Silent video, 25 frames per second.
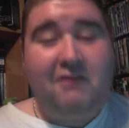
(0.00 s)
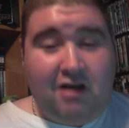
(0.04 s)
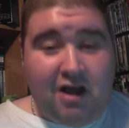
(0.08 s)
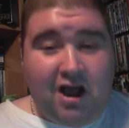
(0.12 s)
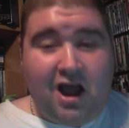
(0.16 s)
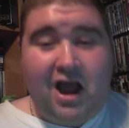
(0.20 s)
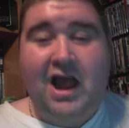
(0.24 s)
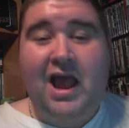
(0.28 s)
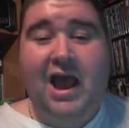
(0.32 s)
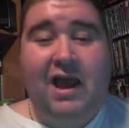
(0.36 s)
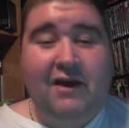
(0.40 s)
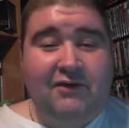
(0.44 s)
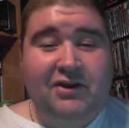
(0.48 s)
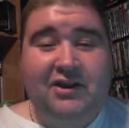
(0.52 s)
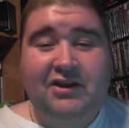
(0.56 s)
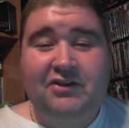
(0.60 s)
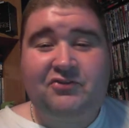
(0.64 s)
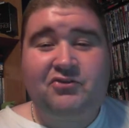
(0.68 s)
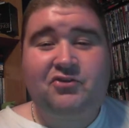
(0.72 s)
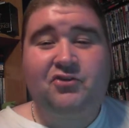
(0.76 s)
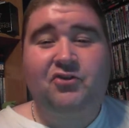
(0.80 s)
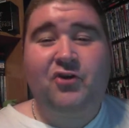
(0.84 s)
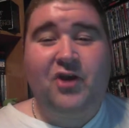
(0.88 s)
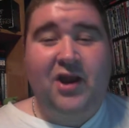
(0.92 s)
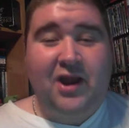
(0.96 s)
I have an
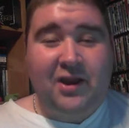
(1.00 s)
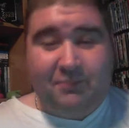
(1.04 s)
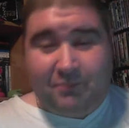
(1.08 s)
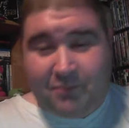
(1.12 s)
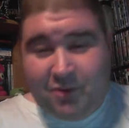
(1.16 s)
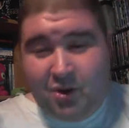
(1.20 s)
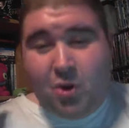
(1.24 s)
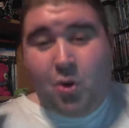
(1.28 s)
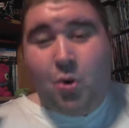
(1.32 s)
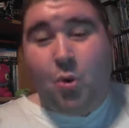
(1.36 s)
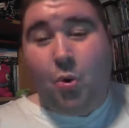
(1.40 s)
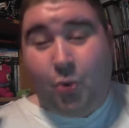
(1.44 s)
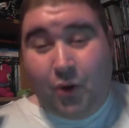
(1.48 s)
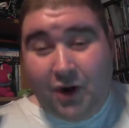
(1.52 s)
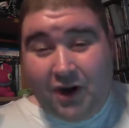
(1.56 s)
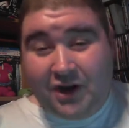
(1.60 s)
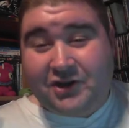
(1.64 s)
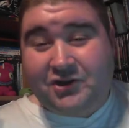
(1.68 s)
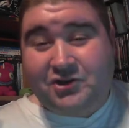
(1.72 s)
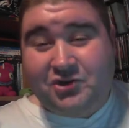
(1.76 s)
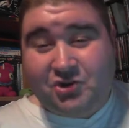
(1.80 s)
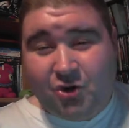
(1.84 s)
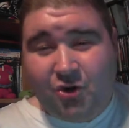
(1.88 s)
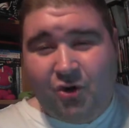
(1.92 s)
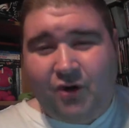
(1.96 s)
Instagram where I
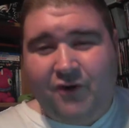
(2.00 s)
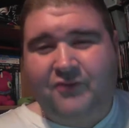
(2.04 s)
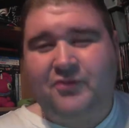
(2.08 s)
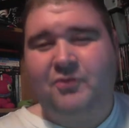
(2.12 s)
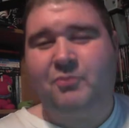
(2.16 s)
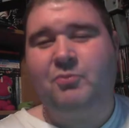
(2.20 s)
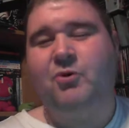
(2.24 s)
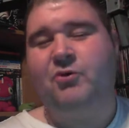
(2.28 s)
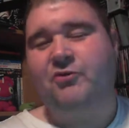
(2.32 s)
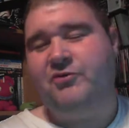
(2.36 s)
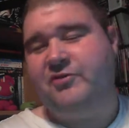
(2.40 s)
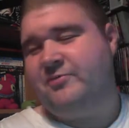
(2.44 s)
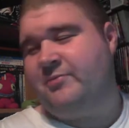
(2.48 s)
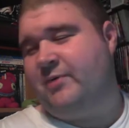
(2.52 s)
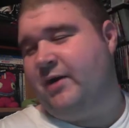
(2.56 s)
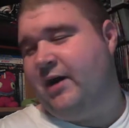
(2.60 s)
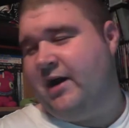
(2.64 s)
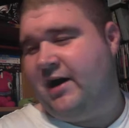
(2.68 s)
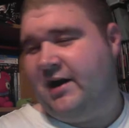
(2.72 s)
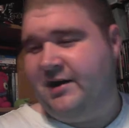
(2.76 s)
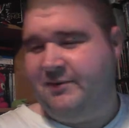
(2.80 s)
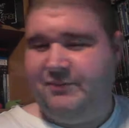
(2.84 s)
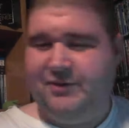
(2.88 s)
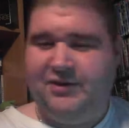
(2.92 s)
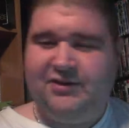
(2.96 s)
show off the movies
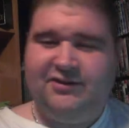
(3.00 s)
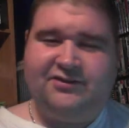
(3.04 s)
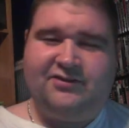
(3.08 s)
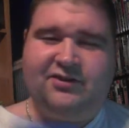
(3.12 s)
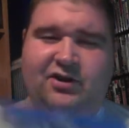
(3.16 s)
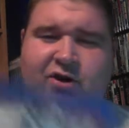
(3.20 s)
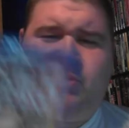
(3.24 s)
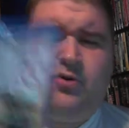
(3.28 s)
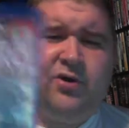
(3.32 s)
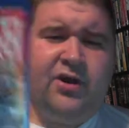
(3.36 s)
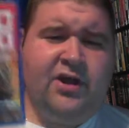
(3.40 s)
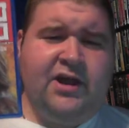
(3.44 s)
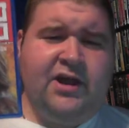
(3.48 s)
behind me. So